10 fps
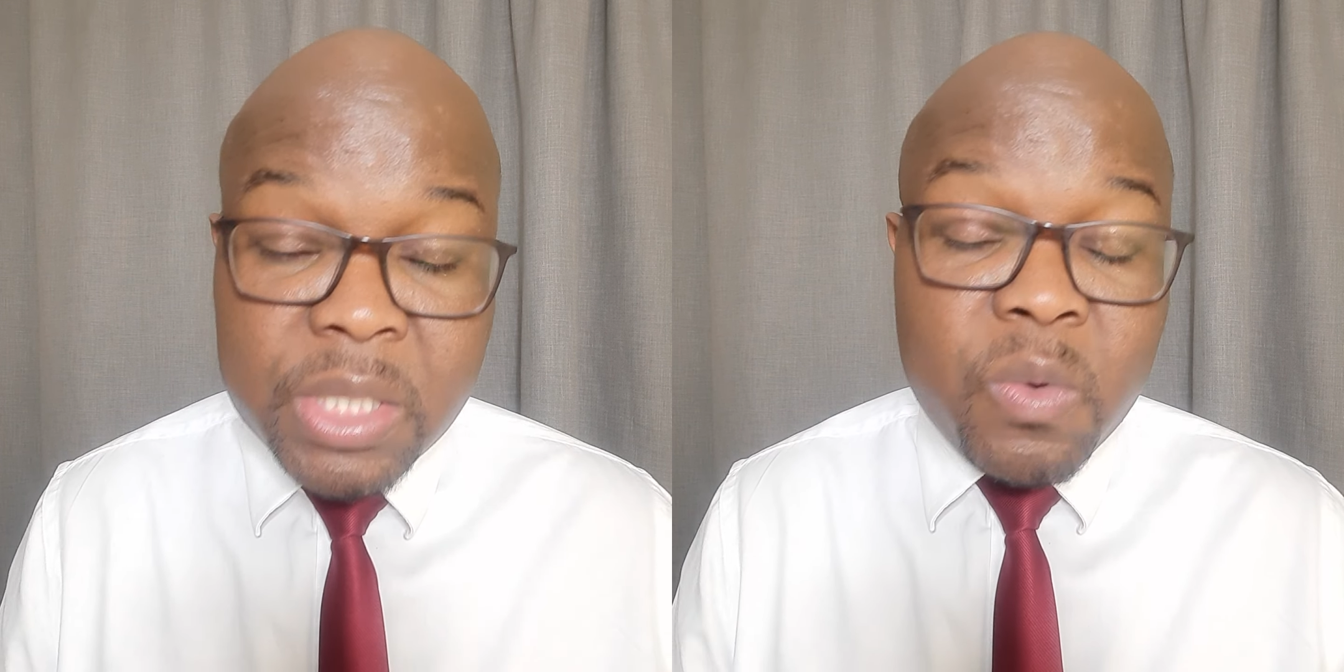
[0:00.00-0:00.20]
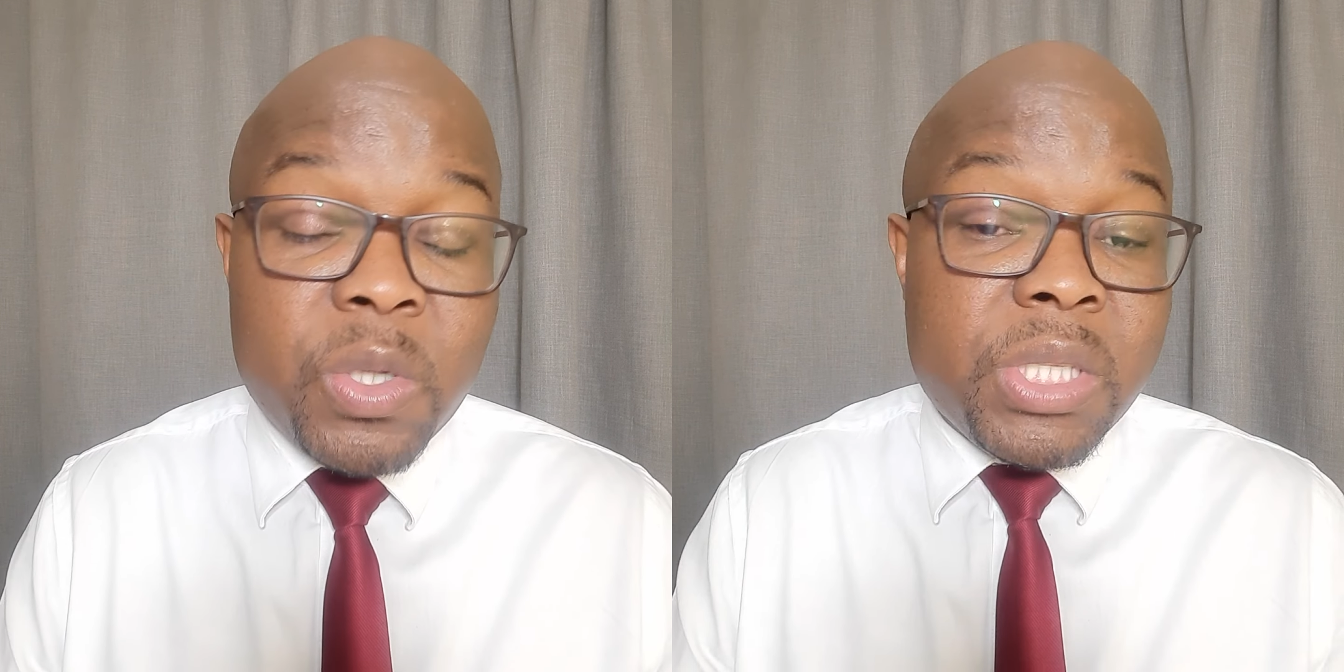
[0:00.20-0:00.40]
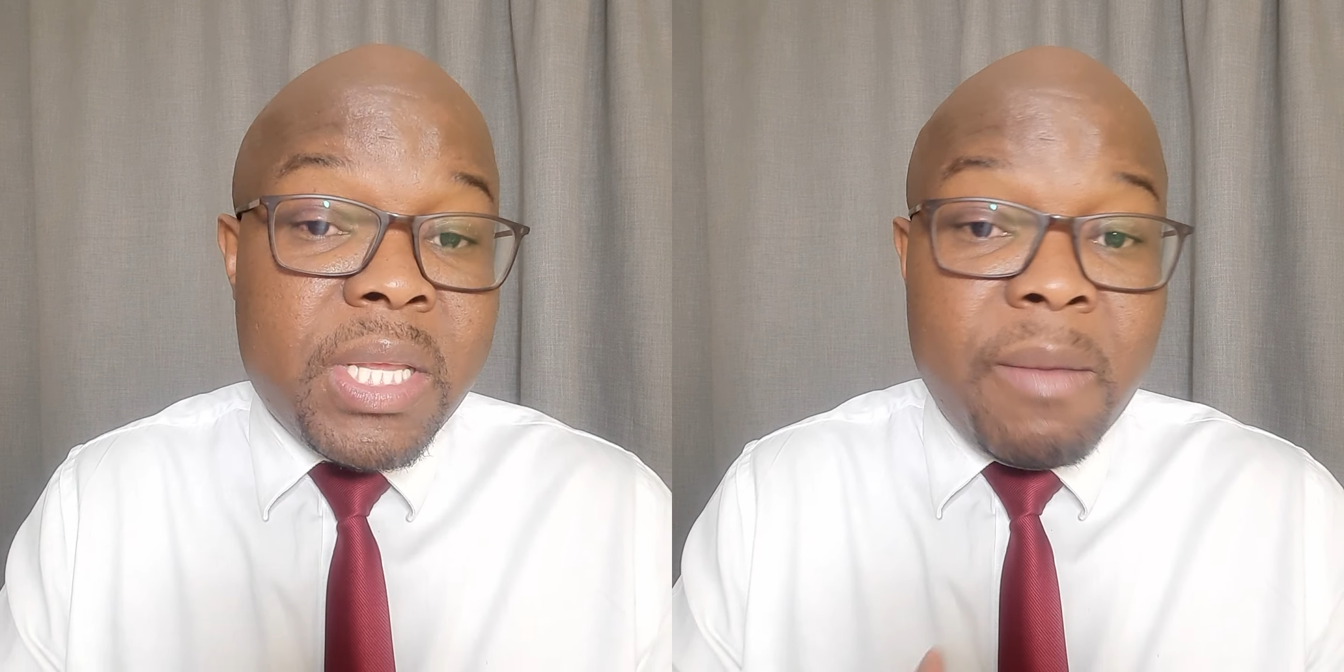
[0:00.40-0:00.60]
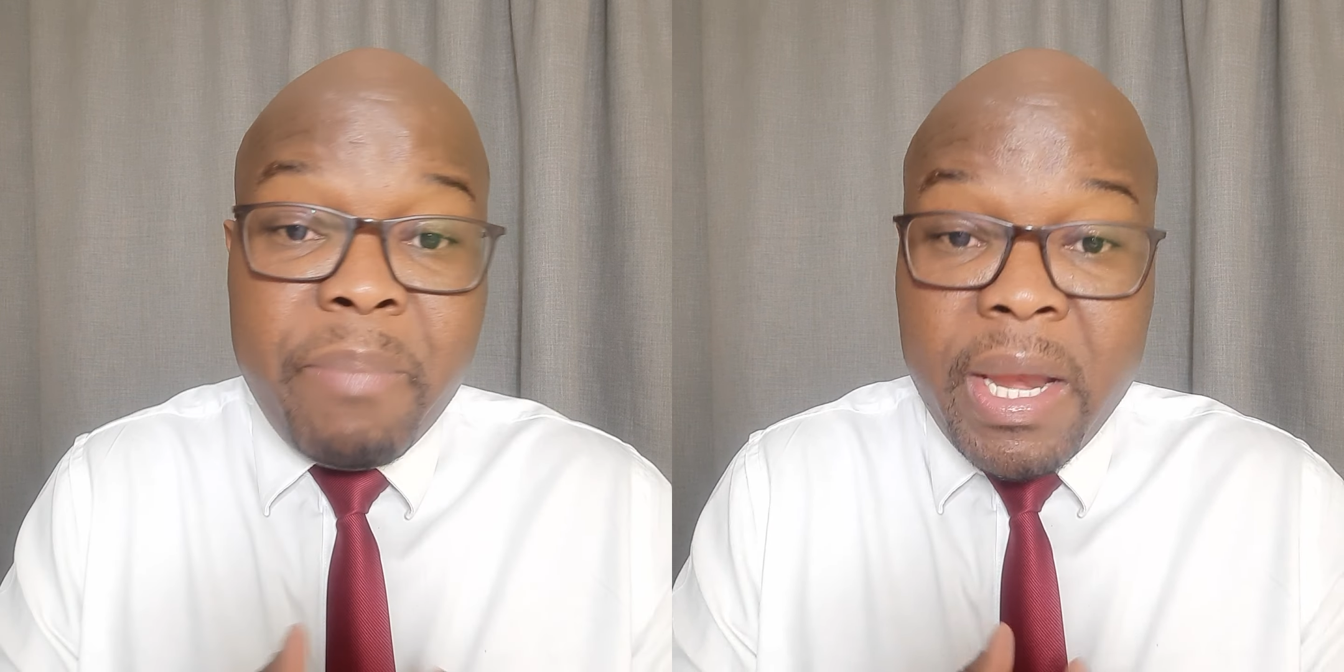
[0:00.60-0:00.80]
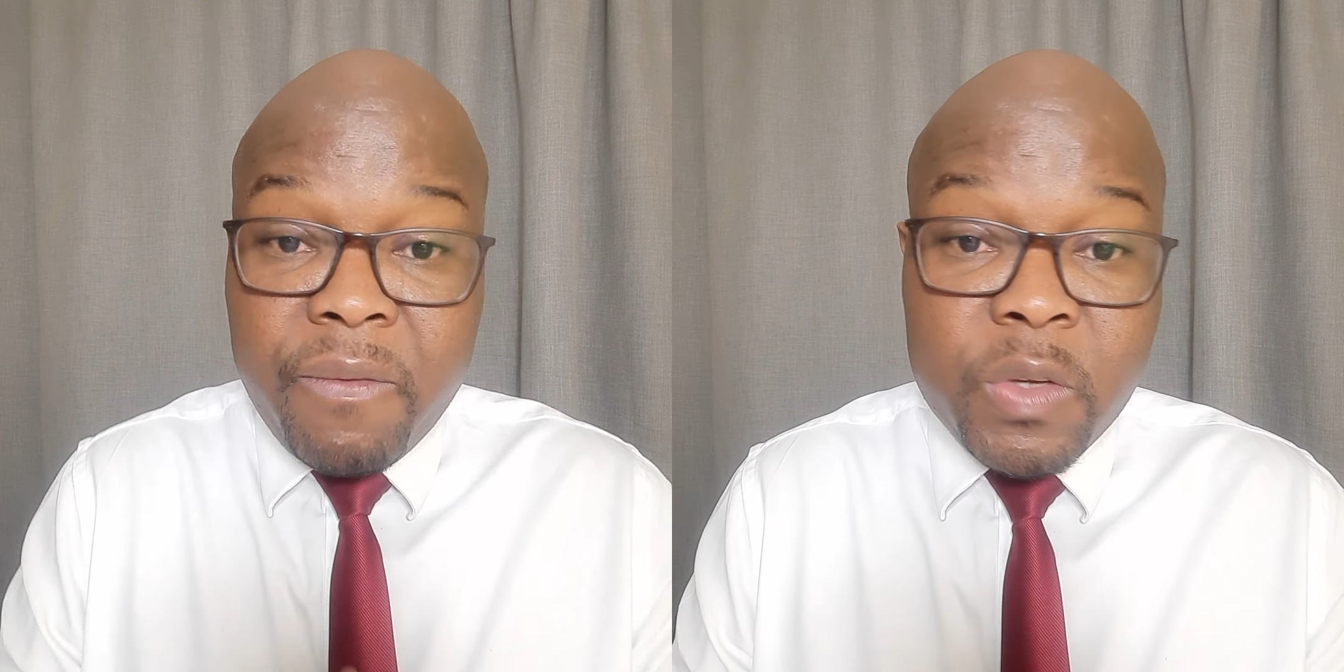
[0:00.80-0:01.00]
could still
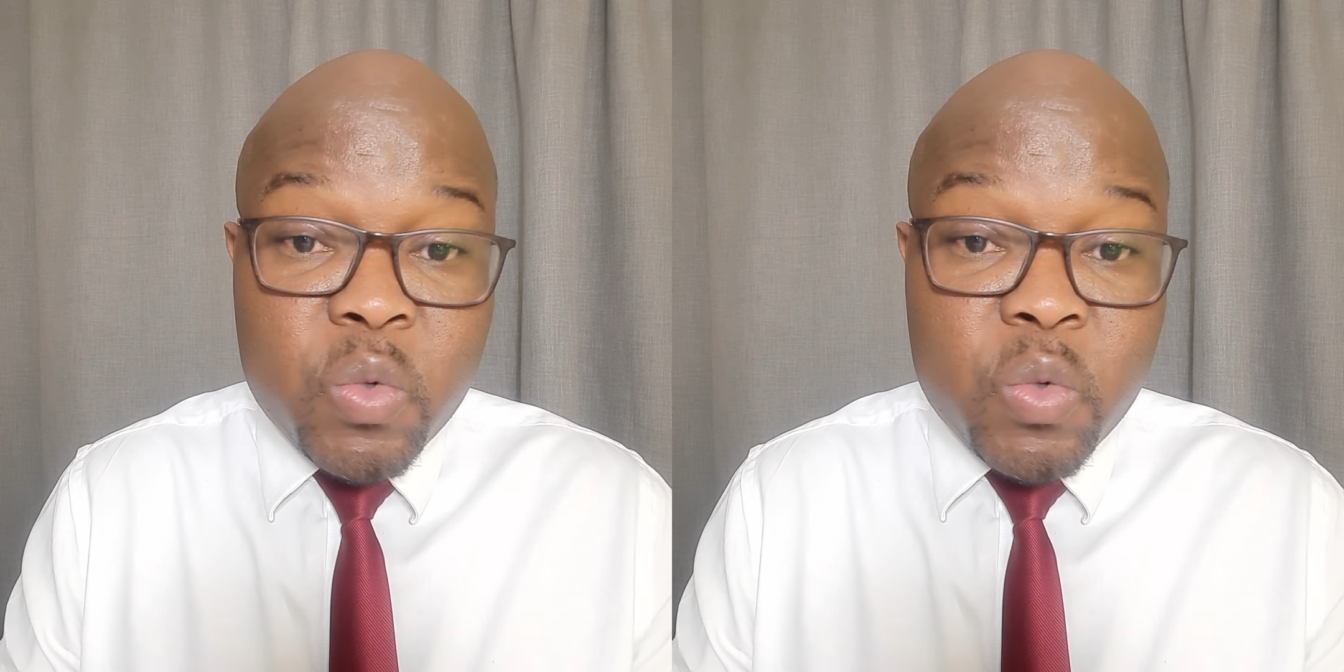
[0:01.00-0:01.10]
benefit